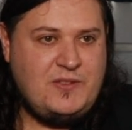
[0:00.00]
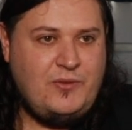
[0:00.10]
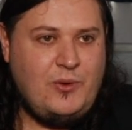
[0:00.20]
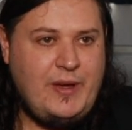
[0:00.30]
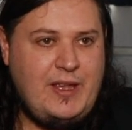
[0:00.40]

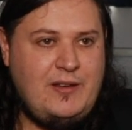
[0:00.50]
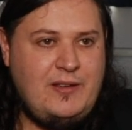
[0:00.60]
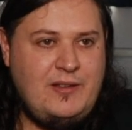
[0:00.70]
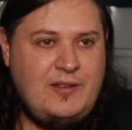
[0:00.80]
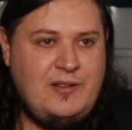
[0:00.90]
void.
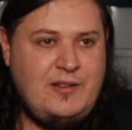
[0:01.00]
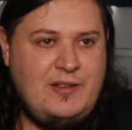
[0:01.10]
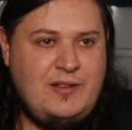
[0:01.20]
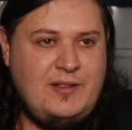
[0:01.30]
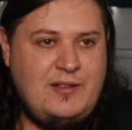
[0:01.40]

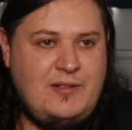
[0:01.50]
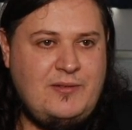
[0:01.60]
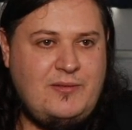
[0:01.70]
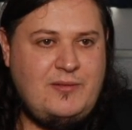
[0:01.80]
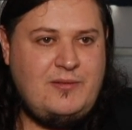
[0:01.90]

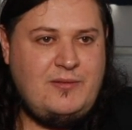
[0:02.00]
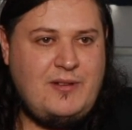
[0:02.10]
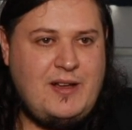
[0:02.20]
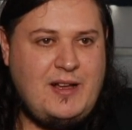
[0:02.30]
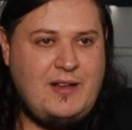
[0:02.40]

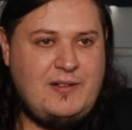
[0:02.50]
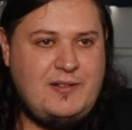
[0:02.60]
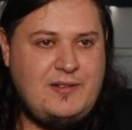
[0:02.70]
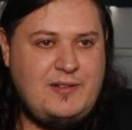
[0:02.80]
Wow.